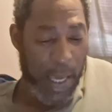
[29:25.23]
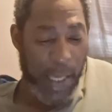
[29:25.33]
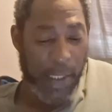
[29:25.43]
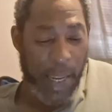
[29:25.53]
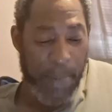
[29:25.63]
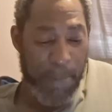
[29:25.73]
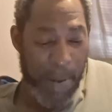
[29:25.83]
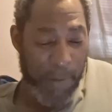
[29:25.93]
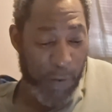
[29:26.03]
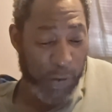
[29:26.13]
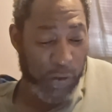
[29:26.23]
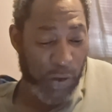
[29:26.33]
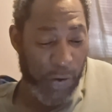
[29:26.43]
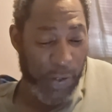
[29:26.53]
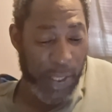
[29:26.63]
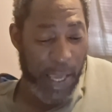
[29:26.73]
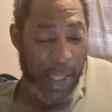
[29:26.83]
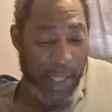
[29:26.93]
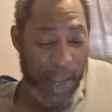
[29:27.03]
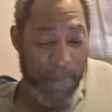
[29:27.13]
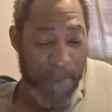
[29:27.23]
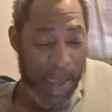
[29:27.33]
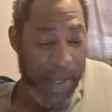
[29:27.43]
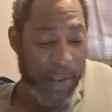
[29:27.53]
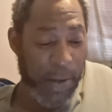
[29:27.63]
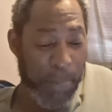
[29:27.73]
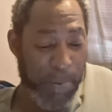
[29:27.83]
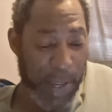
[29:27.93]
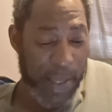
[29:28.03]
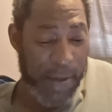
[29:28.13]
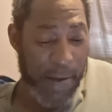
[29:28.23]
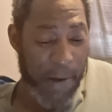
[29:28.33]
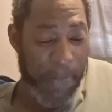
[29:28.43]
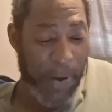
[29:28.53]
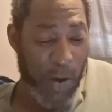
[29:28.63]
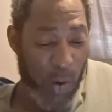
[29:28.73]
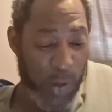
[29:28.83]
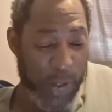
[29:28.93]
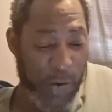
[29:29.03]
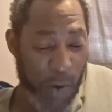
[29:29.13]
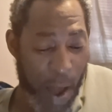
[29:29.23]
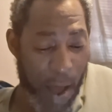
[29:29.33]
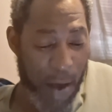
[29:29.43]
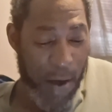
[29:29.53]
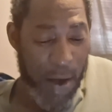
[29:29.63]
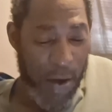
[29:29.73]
And they, verse 30, and they made the plate of the holy crown